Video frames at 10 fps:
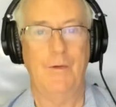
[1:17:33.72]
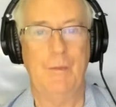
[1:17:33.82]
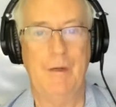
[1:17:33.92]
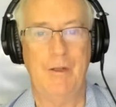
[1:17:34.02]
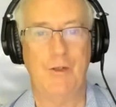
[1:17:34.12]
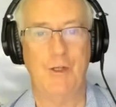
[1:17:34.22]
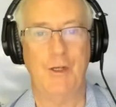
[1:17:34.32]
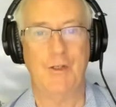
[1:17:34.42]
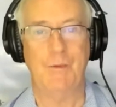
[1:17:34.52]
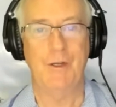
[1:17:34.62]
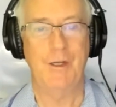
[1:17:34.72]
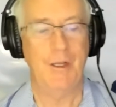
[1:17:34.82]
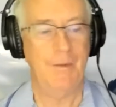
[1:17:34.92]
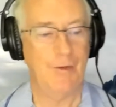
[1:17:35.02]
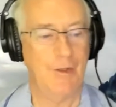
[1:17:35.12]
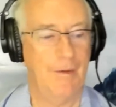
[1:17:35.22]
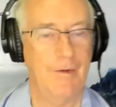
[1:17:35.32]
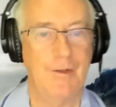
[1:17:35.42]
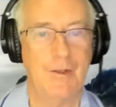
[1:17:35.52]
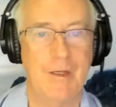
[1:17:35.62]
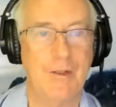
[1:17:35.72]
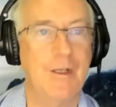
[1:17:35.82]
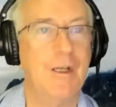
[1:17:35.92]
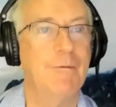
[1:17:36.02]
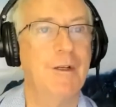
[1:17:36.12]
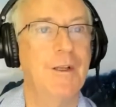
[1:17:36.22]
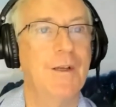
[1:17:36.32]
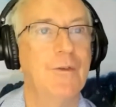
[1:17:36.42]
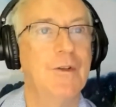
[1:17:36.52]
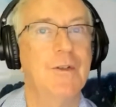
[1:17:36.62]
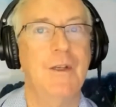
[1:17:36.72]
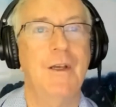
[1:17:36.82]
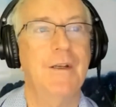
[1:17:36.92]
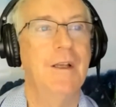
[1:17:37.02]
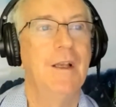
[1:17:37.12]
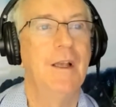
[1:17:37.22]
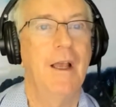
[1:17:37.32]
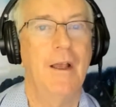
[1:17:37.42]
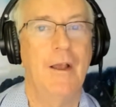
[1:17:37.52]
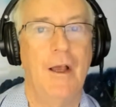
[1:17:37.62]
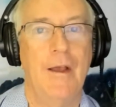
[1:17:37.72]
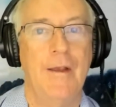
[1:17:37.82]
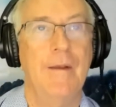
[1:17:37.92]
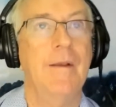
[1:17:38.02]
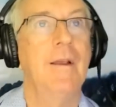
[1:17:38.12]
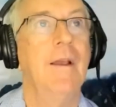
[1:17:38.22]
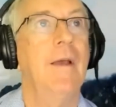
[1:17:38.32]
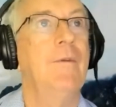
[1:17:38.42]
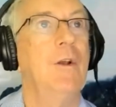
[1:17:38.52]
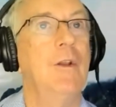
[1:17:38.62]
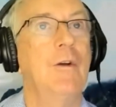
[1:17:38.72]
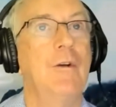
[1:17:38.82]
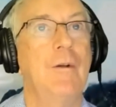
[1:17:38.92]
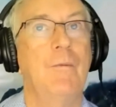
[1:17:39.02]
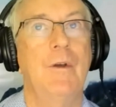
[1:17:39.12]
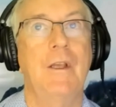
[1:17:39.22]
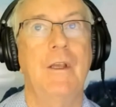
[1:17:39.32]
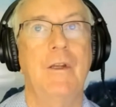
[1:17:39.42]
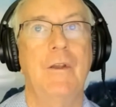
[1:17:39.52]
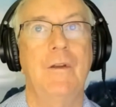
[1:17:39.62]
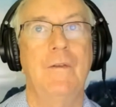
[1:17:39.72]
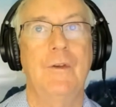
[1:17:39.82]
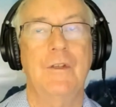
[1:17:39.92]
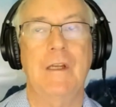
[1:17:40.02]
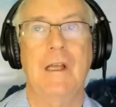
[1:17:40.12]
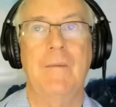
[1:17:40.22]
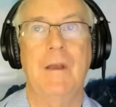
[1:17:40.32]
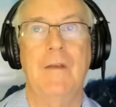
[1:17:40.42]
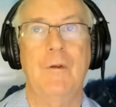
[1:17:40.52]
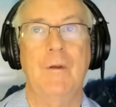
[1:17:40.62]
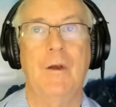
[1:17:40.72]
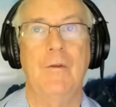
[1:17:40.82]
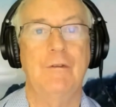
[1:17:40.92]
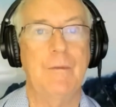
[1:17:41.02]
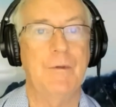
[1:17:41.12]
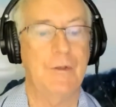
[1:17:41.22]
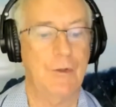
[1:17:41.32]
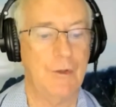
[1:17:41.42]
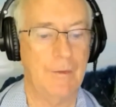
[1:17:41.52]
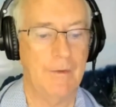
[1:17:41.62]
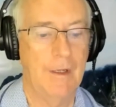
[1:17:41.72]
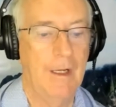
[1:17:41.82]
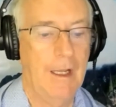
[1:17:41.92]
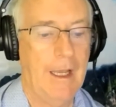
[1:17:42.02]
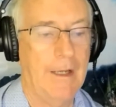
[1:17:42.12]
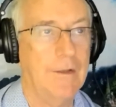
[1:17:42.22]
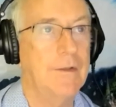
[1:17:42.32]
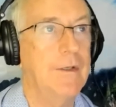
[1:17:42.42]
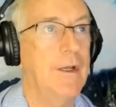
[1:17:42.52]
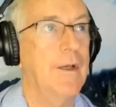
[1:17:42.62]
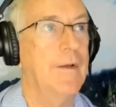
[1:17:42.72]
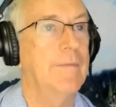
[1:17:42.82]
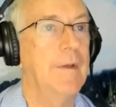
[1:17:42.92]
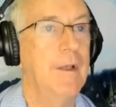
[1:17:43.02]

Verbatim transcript: do another share screen here, which I'll just actually get ready over this side. Uh, I am no longer working at a university. I'm, I have an honorary position at uh,